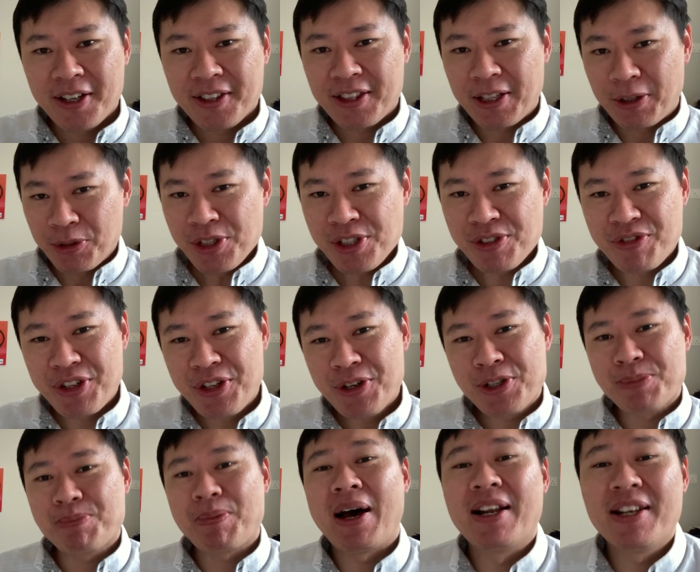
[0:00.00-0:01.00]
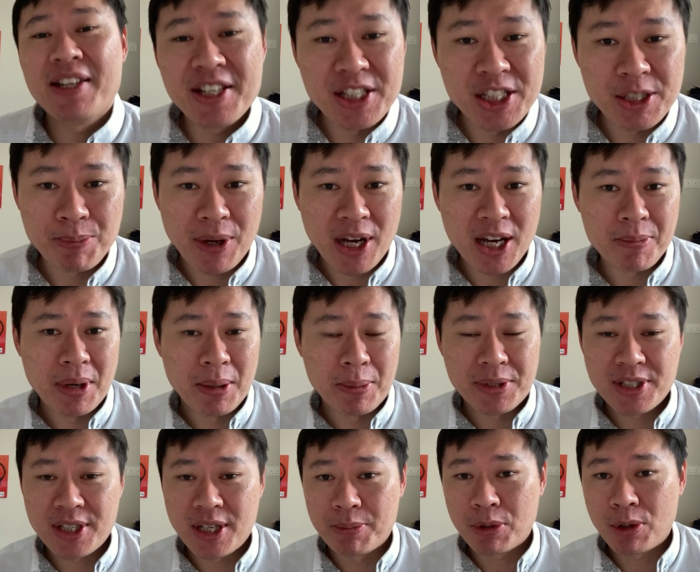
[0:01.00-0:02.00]
Now this video is partly inspired by my
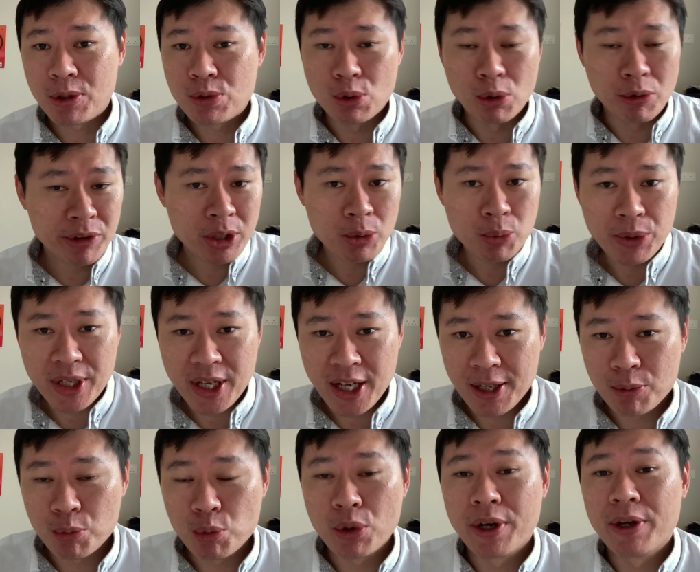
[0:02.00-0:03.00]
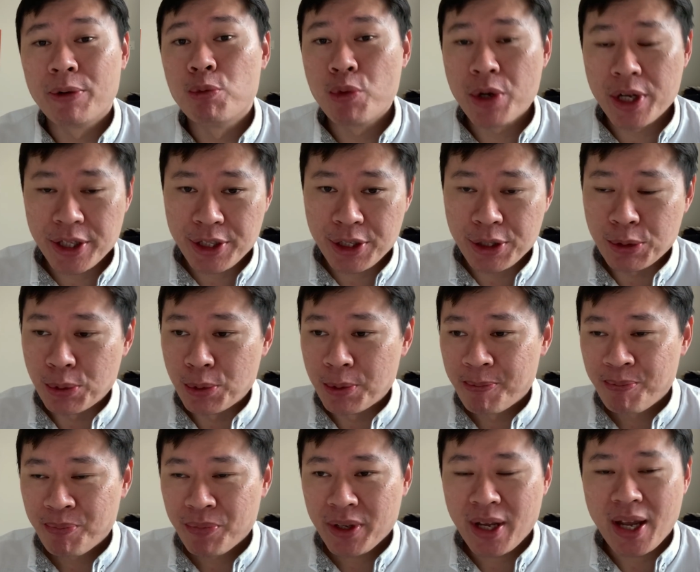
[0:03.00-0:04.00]
son because over the weekend we were at Redhill
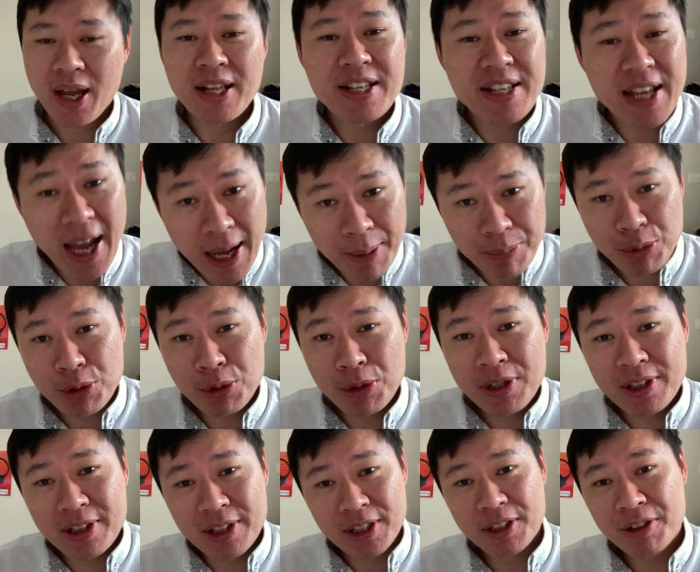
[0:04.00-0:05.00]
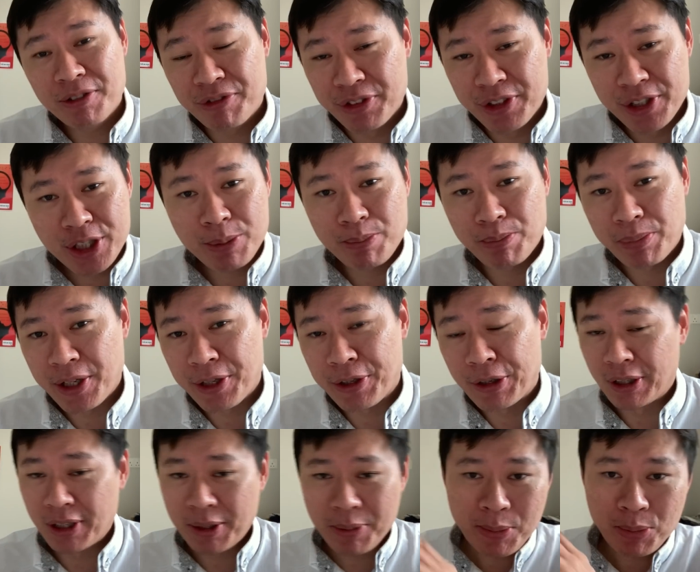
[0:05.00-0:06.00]
and he absolutely loved this
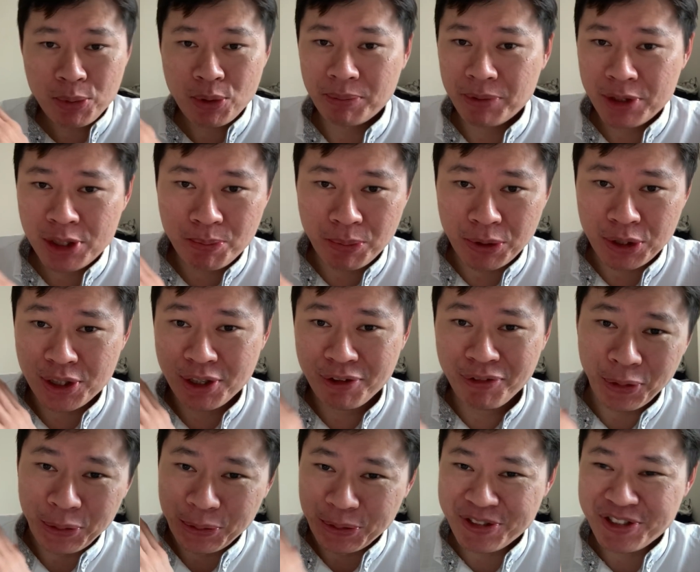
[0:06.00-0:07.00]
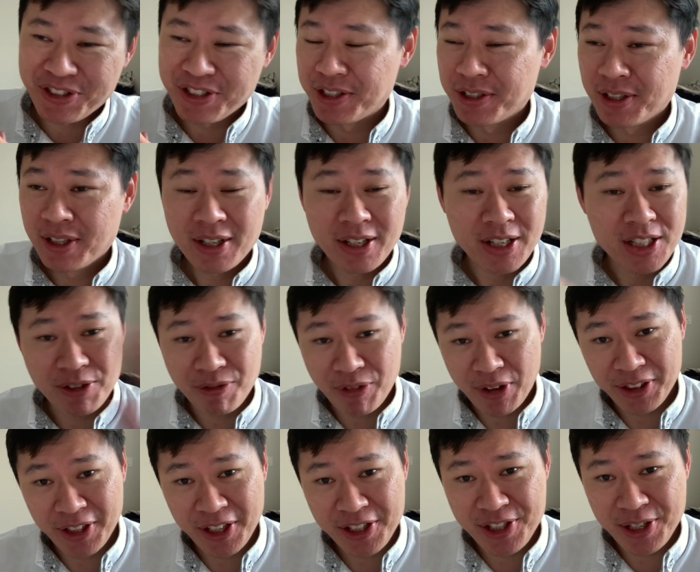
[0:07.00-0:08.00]
playground. Let me pull up this picture for you to see. It's a
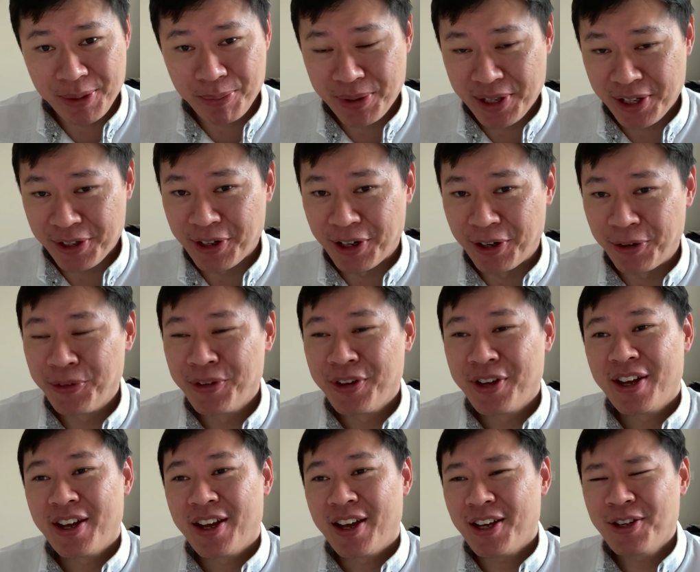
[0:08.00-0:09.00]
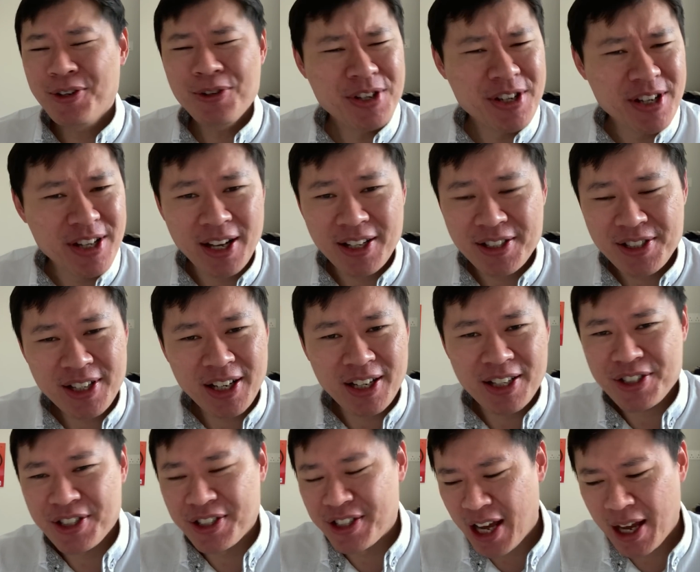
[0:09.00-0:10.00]
fantastic playground. You know, he had
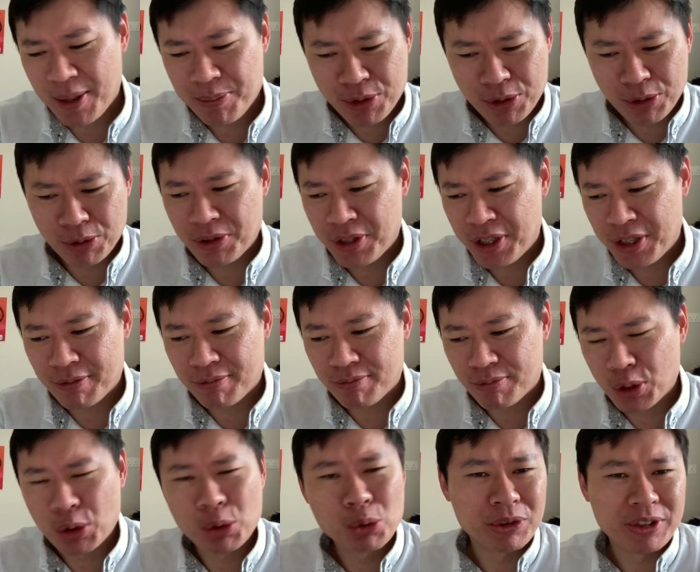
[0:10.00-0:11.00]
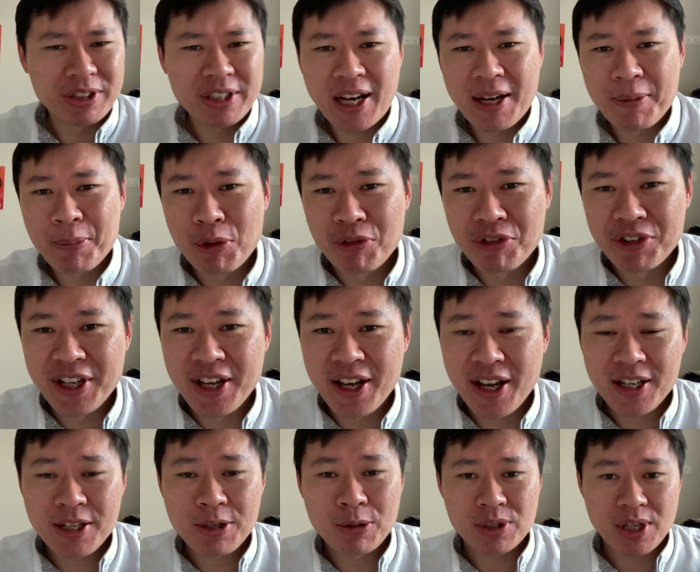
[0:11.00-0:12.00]
such an absolutely good time over there
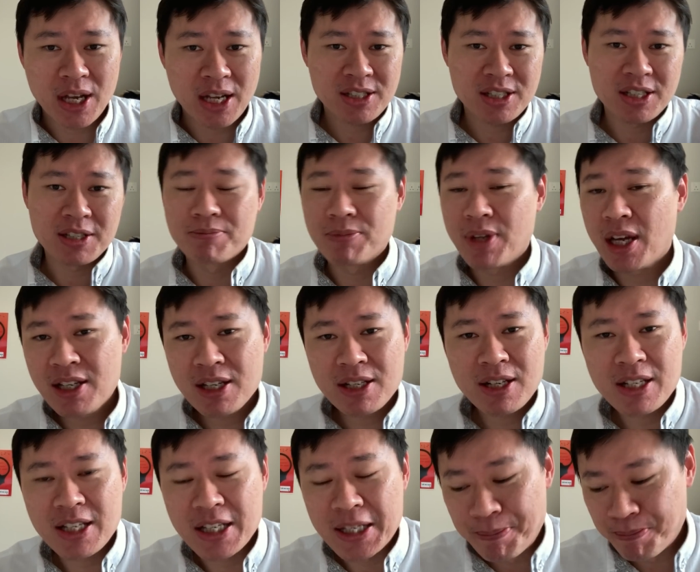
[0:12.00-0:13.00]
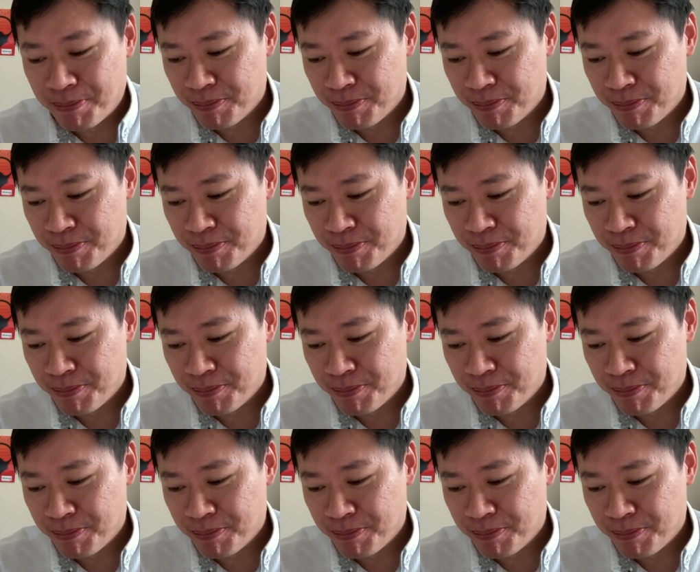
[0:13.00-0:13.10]
and he was asking, Daddy,